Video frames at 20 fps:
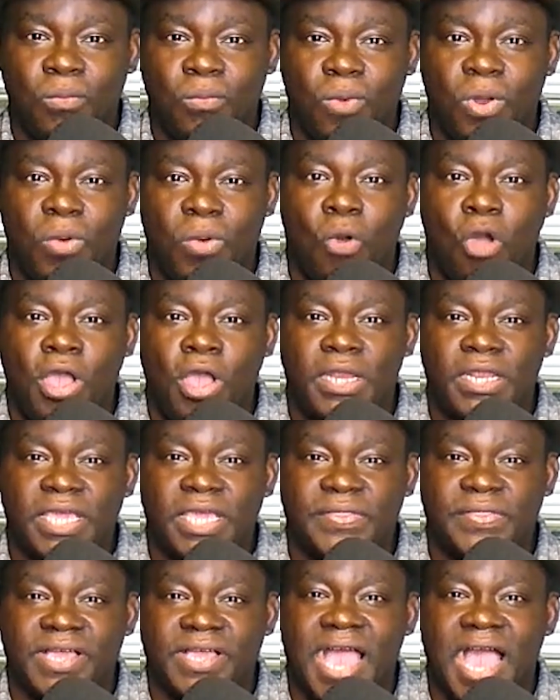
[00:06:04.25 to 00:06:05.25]
We're walking
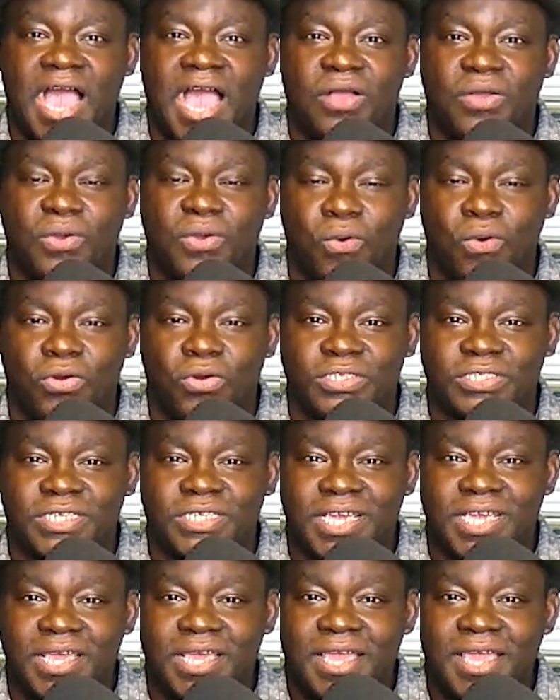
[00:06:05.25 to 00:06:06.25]
in the concourse
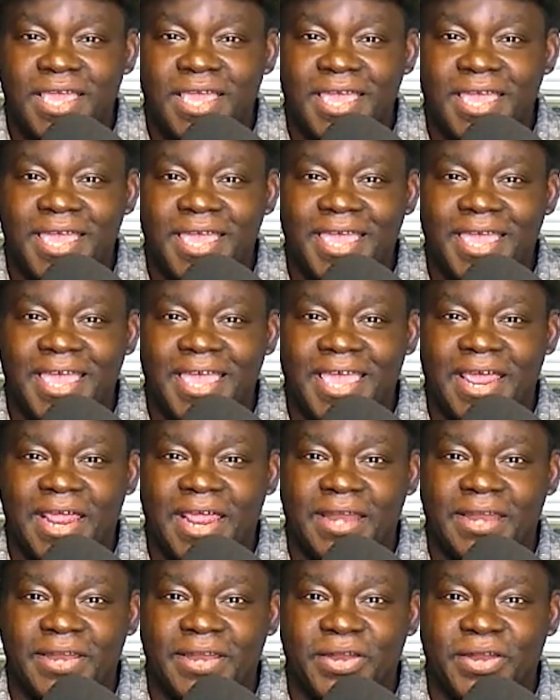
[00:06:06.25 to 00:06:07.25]

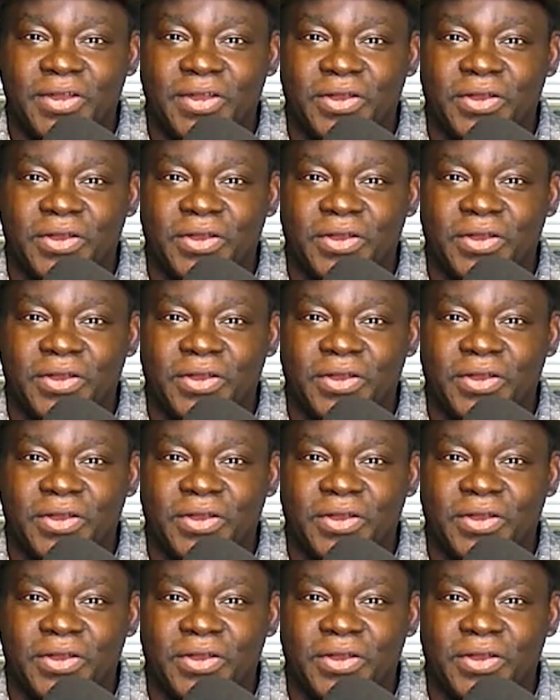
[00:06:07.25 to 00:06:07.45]
and